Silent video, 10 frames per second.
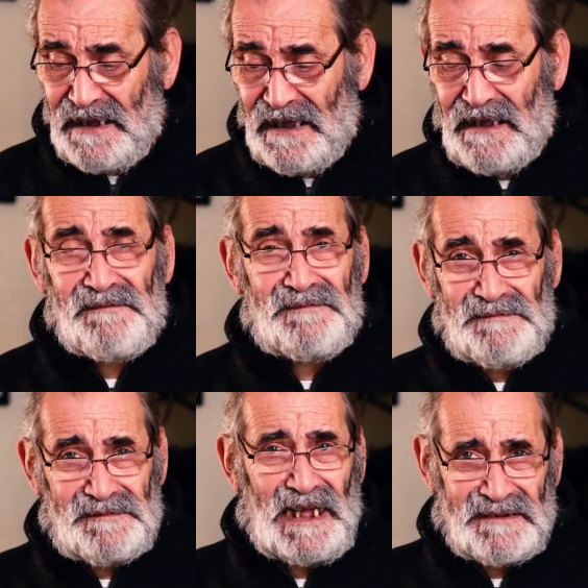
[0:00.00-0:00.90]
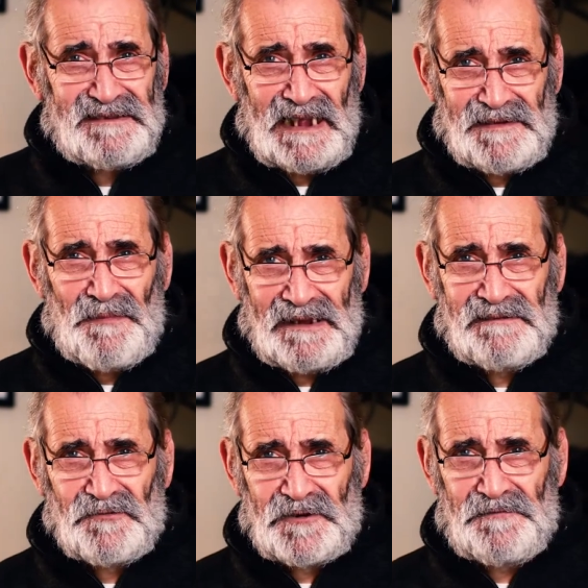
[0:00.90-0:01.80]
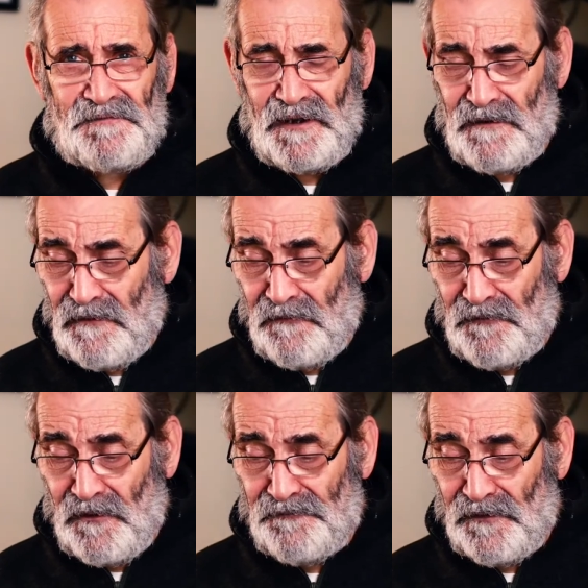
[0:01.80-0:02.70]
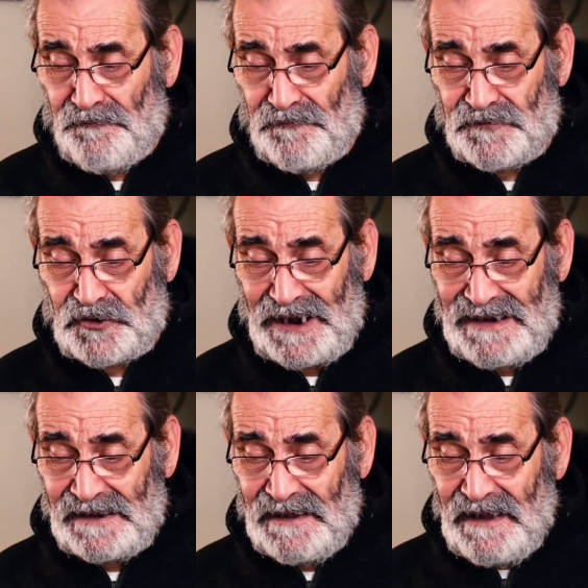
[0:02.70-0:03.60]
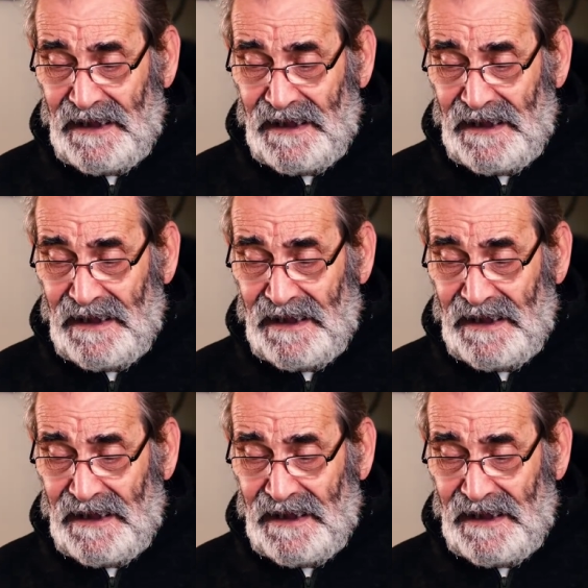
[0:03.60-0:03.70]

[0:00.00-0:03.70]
That's my sort of training.